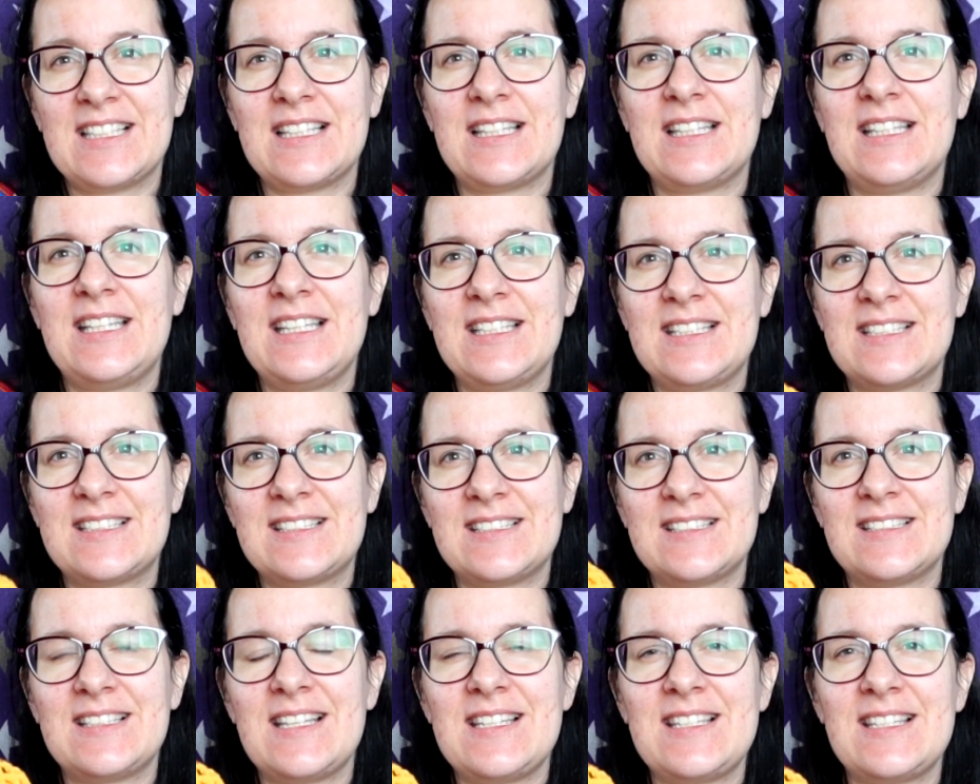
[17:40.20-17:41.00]

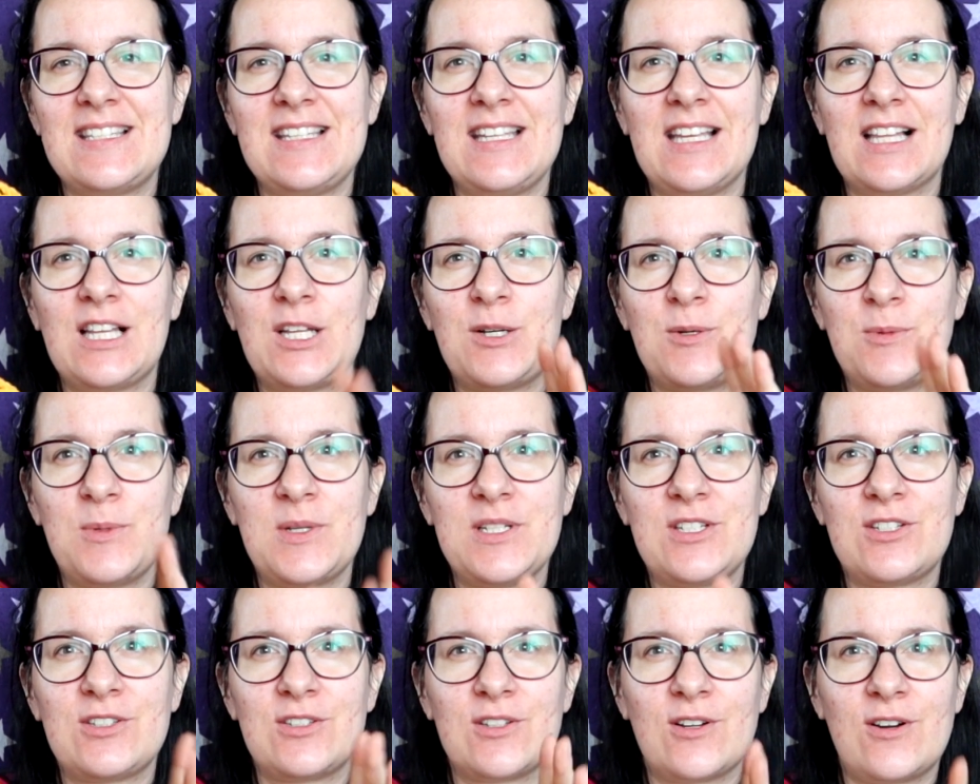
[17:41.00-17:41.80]
This
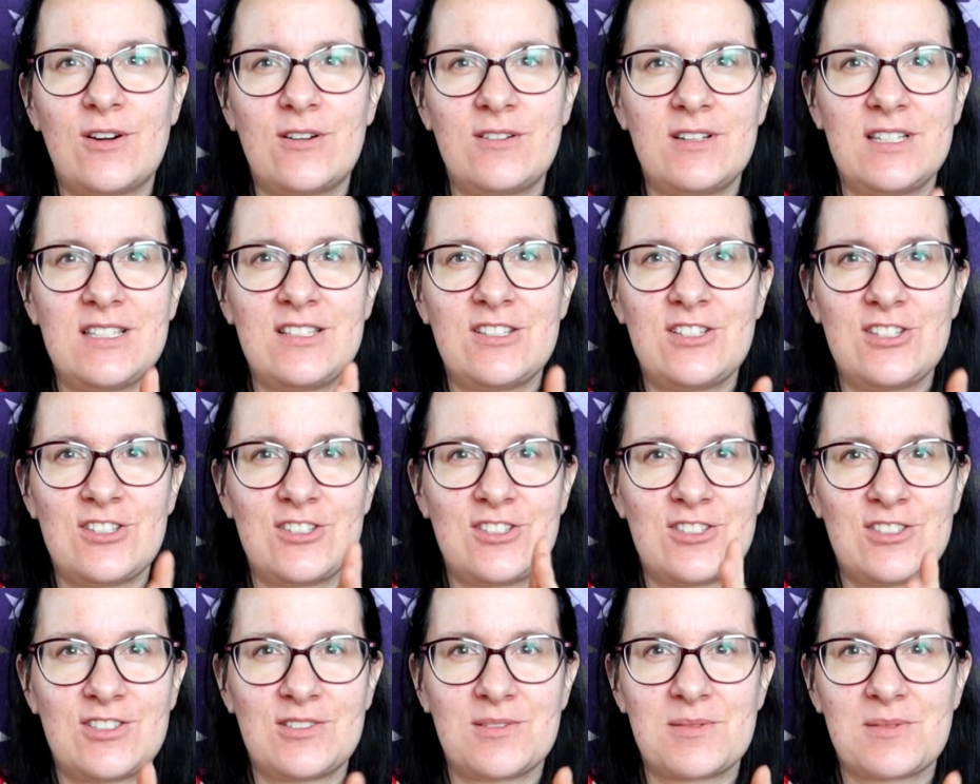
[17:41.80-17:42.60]
yellowish
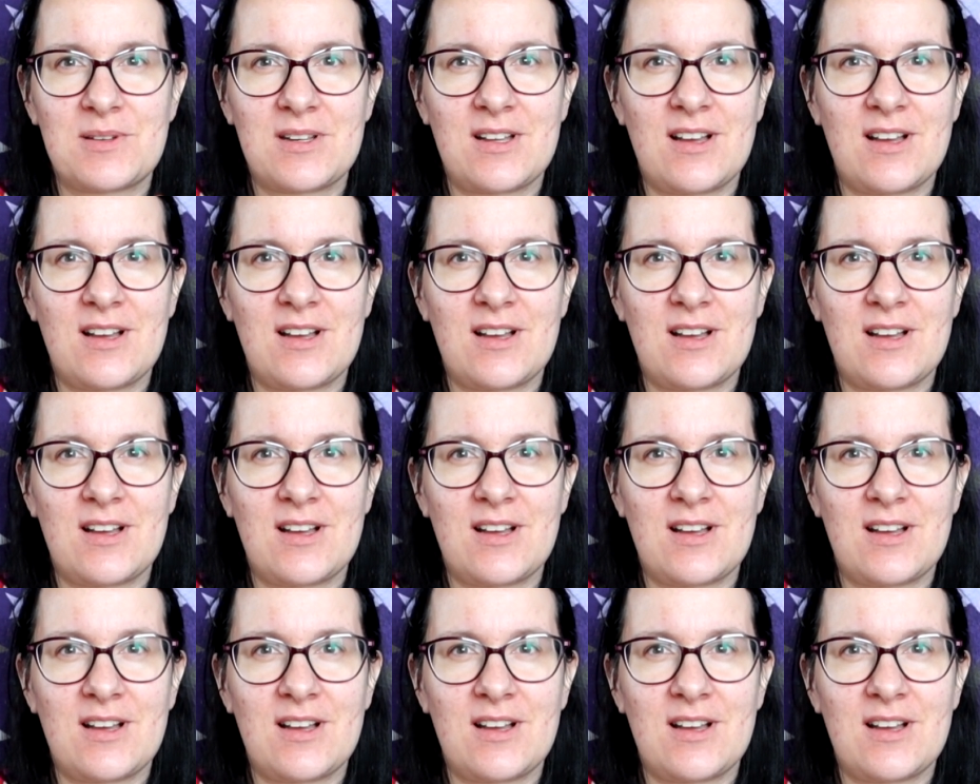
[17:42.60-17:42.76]
orangish